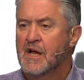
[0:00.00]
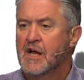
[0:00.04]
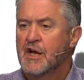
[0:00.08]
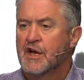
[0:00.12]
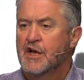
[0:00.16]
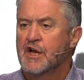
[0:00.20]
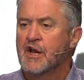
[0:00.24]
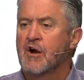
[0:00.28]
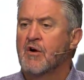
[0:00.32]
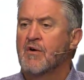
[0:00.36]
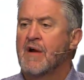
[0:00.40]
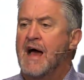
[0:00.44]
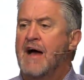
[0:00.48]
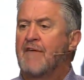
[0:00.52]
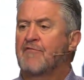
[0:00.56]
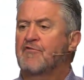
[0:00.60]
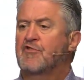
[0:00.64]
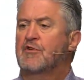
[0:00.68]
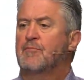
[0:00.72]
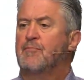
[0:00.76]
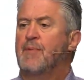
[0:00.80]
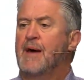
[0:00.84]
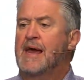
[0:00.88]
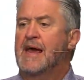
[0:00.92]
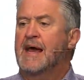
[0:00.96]
You don't have
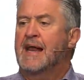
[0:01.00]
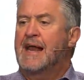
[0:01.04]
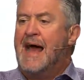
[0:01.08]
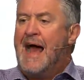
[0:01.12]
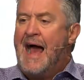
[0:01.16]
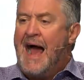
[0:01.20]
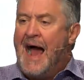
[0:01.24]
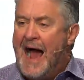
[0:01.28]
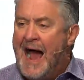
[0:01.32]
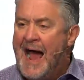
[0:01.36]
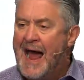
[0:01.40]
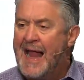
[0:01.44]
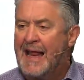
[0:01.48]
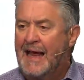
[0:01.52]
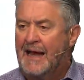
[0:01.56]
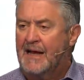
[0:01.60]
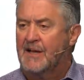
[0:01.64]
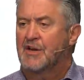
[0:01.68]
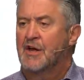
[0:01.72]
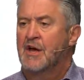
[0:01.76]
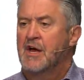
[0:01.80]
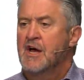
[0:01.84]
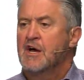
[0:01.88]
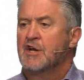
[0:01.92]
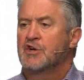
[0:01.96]
to be an addict
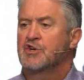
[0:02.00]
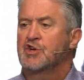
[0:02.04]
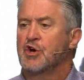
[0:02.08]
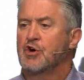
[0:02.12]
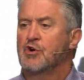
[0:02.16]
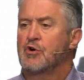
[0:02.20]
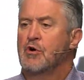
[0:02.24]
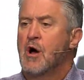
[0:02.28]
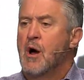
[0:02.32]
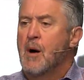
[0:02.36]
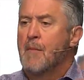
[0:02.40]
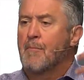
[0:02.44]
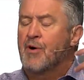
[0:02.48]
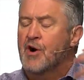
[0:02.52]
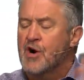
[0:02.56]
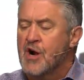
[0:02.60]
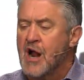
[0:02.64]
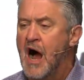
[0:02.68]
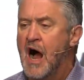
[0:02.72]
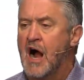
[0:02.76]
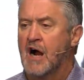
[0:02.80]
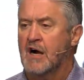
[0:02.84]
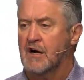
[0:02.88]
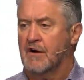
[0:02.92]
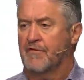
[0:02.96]
to
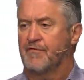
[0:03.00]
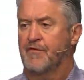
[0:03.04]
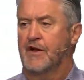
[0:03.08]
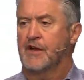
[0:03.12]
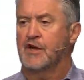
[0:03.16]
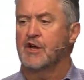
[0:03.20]
pornography.